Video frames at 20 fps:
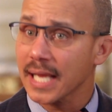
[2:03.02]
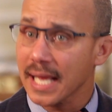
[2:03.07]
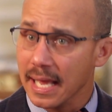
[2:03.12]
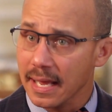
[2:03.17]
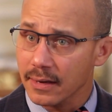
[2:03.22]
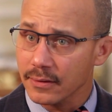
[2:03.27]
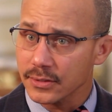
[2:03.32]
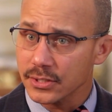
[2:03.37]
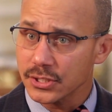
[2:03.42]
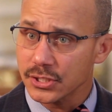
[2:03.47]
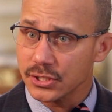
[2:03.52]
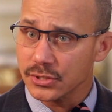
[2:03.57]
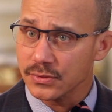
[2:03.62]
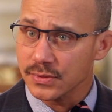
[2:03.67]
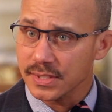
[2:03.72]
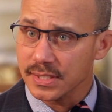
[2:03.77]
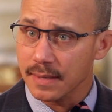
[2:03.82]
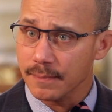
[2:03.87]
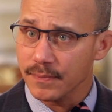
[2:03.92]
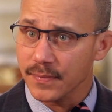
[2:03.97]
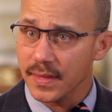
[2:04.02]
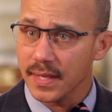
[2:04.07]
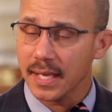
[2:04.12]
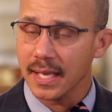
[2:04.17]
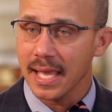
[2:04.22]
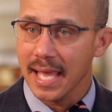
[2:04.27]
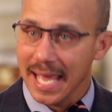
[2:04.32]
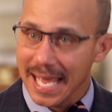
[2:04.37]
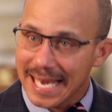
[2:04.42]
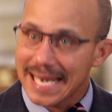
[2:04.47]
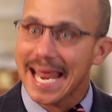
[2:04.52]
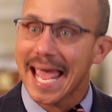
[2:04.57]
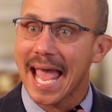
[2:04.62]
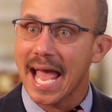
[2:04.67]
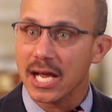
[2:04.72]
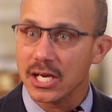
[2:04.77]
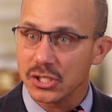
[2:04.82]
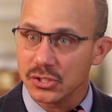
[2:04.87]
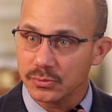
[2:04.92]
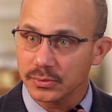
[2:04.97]
how to do something and
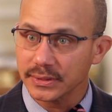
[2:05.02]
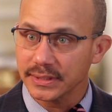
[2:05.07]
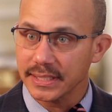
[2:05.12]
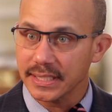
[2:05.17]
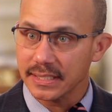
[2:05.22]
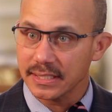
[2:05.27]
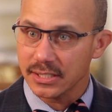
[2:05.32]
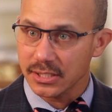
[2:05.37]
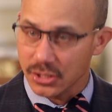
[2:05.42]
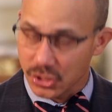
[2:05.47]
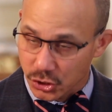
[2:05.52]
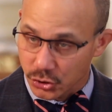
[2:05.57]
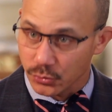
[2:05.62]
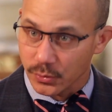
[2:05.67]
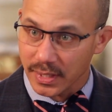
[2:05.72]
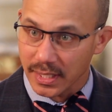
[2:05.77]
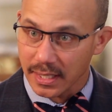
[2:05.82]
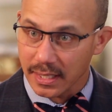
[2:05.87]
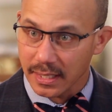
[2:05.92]
actually doing